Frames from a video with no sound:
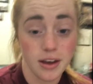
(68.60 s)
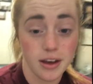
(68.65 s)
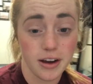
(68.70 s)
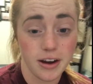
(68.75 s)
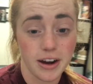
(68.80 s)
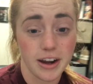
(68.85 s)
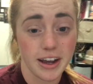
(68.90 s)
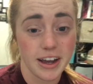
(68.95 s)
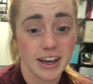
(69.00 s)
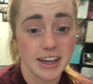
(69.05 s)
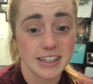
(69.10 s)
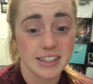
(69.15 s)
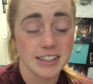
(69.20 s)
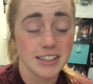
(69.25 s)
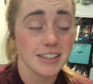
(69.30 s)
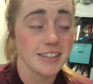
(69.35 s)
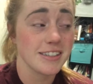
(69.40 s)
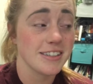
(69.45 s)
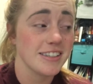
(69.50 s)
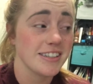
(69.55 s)
Alright guys,
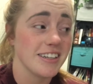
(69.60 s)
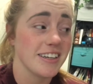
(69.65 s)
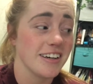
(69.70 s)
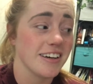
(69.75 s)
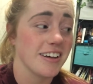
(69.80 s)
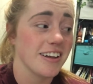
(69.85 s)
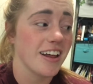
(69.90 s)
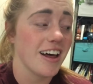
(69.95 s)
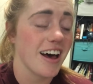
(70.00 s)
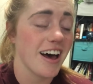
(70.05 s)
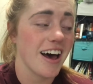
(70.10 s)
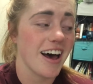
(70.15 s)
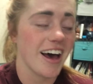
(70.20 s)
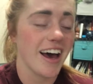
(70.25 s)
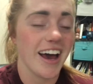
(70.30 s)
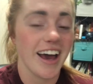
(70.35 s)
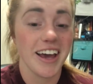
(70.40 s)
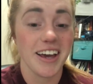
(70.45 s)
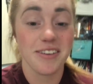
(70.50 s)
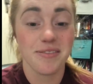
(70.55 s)
here's the deal.
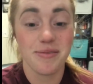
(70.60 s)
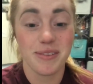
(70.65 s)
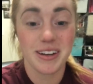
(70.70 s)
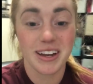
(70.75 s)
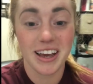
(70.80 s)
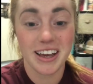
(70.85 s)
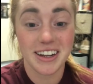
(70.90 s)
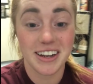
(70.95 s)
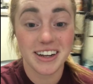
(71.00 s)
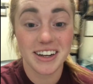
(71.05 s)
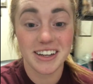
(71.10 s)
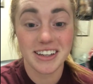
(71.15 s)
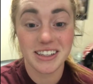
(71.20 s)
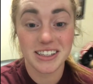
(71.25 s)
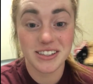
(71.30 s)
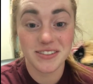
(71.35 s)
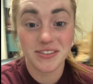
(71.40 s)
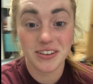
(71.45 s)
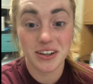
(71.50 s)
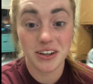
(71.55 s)
I have been editing
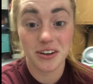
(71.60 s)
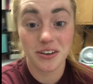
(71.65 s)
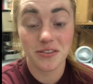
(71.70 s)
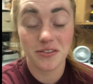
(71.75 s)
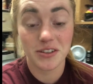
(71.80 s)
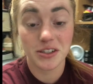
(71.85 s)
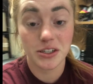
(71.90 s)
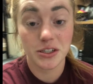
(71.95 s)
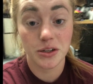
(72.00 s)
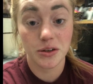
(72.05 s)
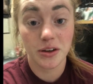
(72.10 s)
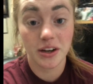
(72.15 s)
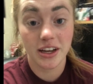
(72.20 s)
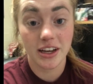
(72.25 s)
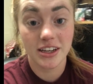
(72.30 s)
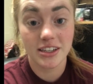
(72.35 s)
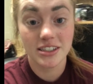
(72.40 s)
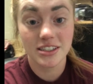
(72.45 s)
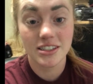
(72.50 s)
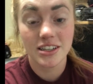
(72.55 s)
this video for 2
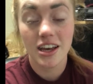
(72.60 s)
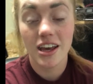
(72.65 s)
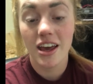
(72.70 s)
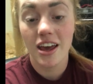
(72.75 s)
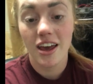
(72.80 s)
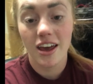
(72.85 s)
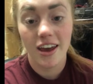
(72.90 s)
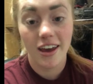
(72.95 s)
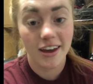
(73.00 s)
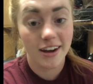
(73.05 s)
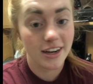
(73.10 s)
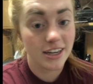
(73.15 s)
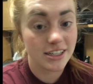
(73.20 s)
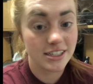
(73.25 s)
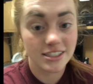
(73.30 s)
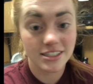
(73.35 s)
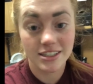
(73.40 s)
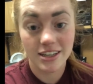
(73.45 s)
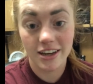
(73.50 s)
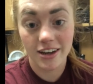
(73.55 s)
days, and I
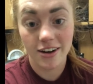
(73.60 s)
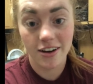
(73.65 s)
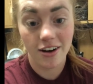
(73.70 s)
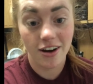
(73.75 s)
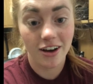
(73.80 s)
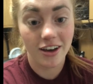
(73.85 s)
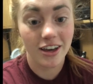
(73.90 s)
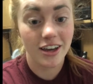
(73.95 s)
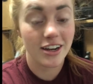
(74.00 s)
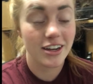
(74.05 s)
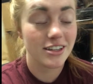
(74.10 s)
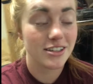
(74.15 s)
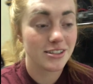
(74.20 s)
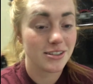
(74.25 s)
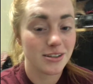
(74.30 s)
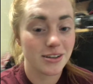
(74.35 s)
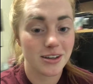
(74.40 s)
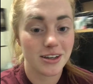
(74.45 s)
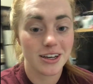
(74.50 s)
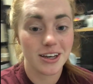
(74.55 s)
just cannot get it
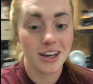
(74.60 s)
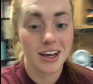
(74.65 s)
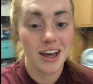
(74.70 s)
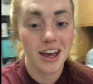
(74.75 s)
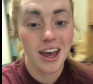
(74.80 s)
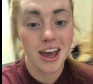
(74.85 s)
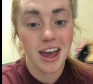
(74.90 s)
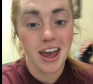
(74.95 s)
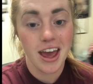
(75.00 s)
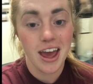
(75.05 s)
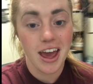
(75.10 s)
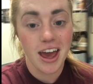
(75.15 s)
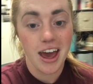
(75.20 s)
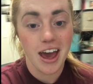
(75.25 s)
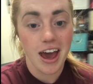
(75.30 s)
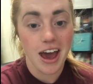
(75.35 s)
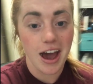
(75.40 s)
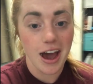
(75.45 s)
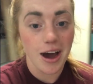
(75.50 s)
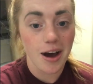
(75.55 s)
to
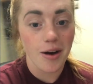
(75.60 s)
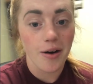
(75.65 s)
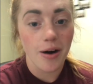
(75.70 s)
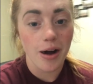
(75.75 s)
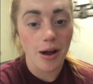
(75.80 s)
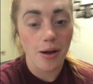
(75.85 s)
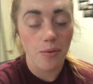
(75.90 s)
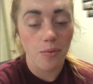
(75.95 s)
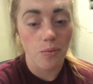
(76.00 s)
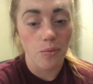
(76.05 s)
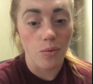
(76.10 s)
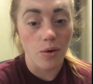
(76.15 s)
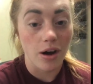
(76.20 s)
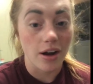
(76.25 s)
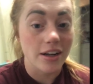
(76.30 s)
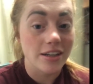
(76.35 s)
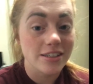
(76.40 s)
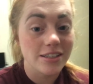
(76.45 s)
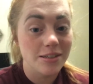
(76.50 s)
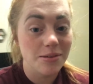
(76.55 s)
how I
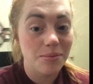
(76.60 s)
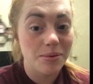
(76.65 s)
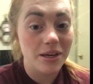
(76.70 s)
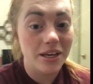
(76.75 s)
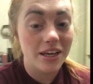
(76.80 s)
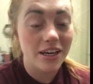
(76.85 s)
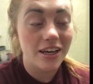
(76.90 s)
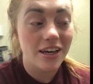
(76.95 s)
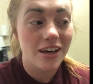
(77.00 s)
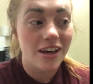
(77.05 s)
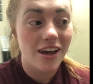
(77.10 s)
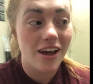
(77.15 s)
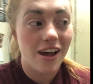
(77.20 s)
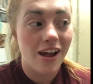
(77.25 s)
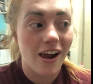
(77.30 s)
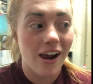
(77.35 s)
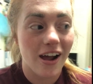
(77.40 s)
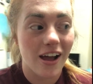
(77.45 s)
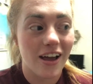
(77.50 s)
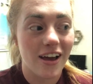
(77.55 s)
want it to be,
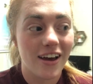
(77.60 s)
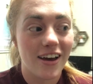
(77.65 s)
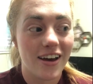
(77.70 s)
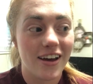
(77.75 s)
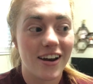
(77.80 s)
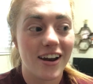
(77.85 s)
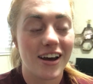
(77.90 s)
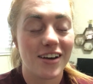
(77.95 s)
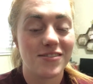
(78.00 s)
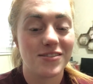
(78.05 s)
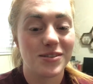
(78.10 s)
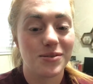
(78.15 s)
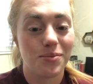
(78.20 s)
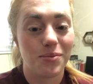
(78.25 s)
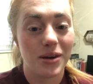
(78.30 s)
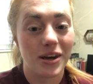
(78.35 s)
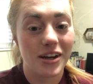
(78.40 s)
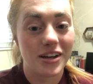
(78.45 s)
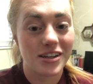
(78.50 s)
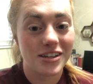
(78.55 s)
and I've
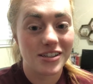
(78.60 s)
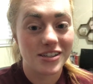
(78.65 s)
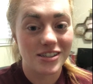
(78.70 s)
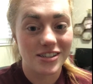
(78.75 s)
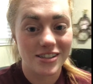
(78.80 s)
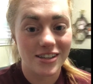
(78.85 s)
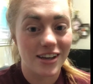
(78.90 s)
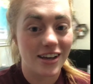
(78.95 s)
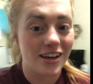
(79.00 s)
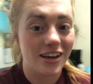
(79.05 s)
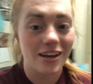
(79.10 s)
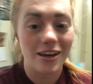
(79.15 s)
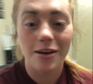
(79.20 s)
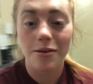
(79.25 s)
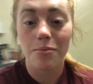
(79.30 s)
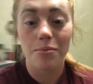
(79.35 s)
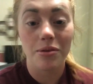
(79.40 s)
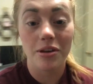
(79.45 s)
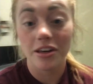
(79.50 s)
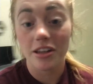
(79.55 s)
debated just like
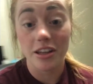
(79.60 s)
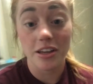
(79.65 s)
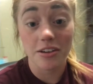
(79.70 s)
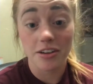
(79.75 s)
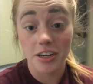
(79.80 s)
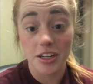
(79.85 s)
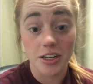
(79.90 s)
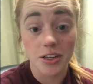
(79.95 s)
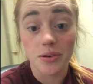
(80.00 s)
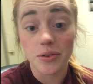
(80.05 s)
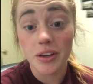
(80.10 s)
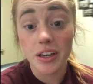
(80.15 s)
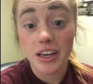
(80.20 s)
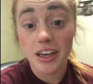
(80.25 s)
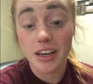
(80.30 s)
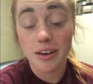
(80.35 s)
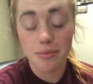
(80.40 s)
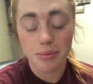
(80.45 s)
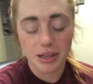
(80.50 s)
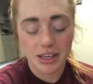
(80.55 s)
completely redoing
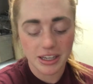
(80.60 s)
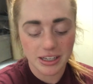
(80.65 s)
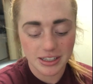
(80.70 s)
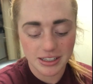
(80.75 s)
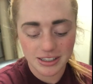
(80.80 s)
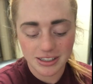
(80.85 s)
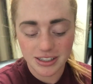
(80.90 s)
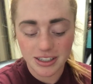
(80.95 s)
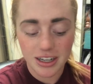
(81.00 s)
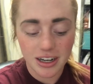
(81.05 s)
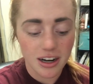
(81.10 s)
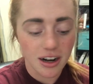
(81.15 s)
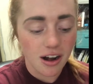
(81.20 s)
it because